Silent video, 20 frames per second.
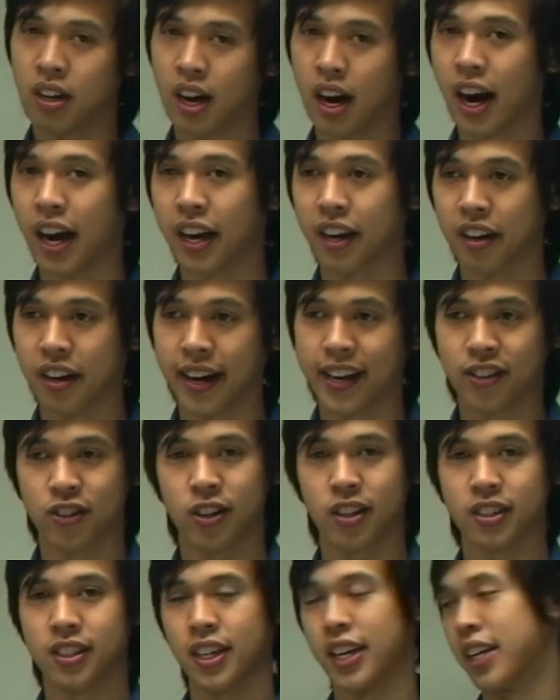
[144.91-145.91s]
iron
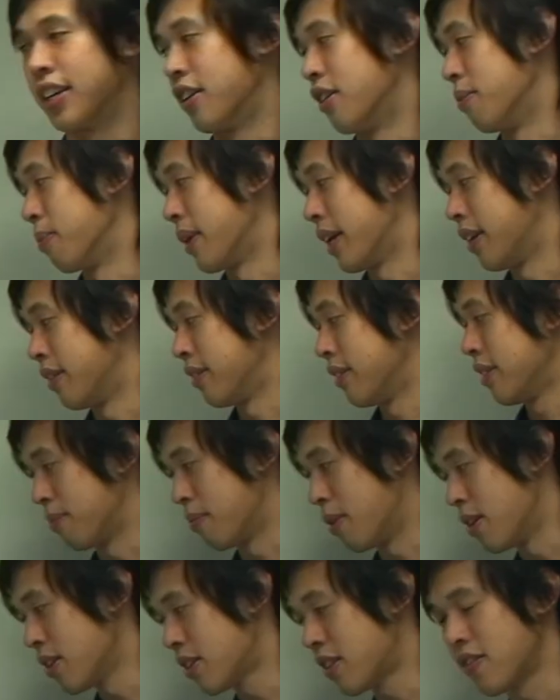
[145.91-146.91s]
hydroxide compounds.
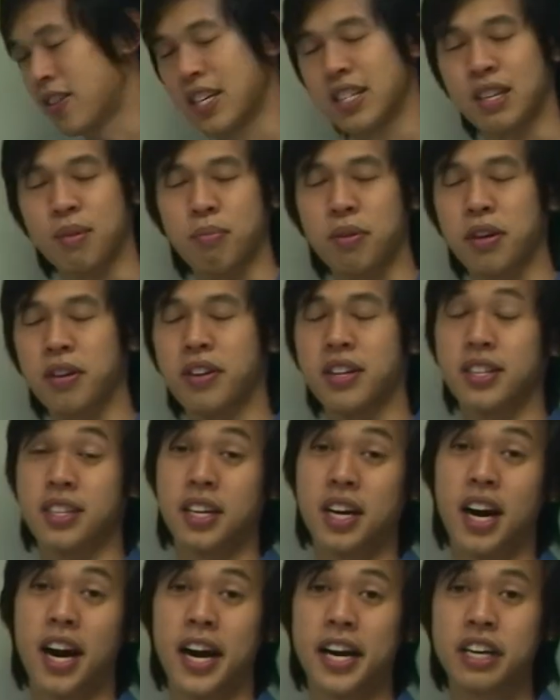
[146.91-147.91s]
Most of these impurities are
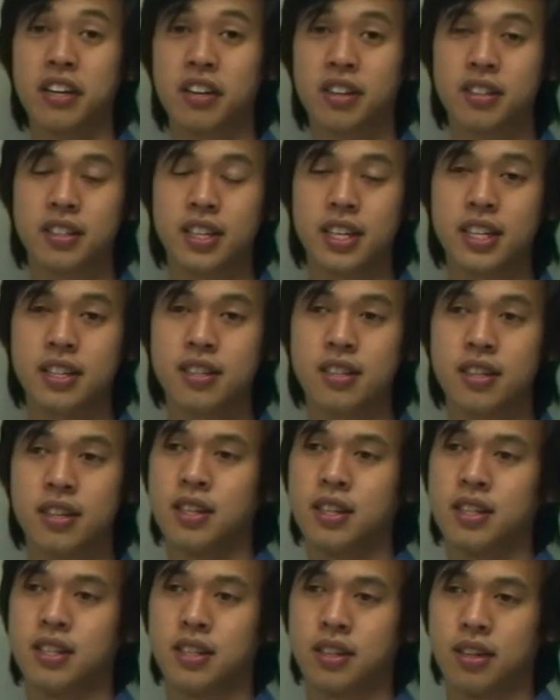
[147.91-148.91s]
iron oxides,
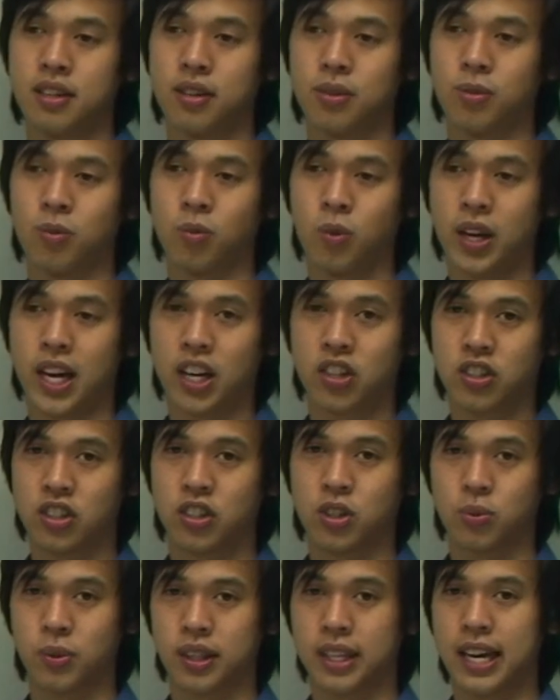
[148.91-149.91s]
so we actually
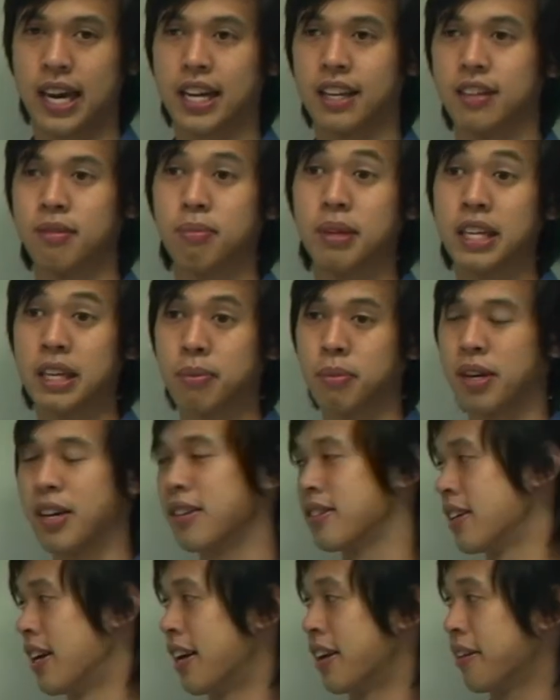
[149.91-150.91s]
just want the aluminium
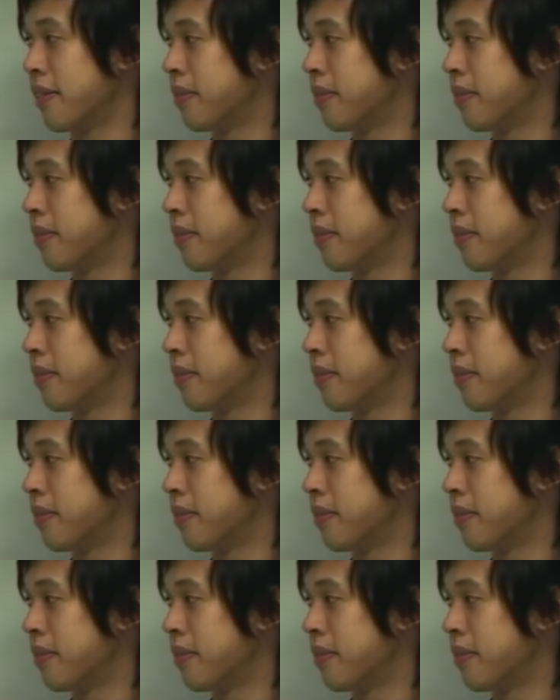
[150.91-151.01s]
oxide.